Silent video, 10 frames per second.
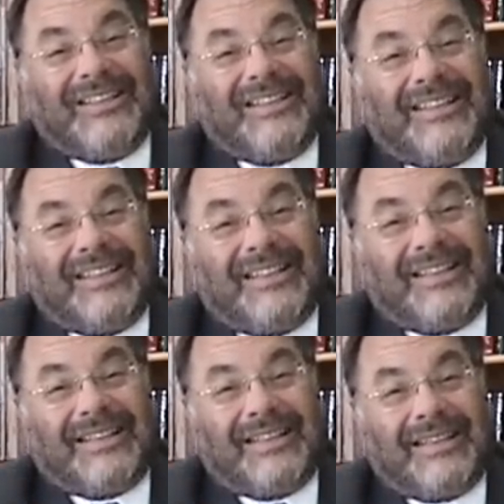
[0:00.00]

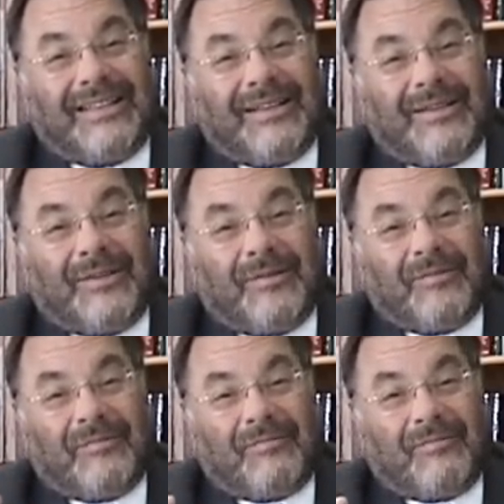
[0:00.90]

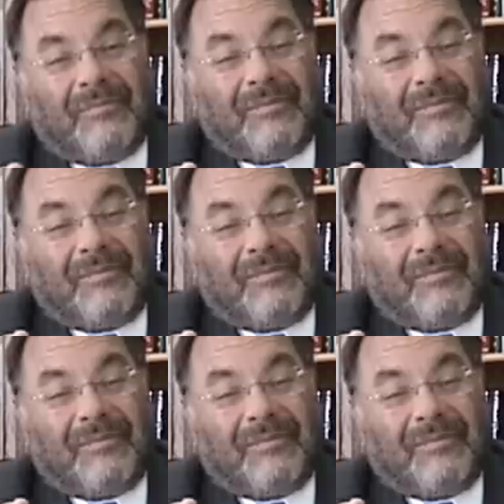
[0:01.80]
(silence)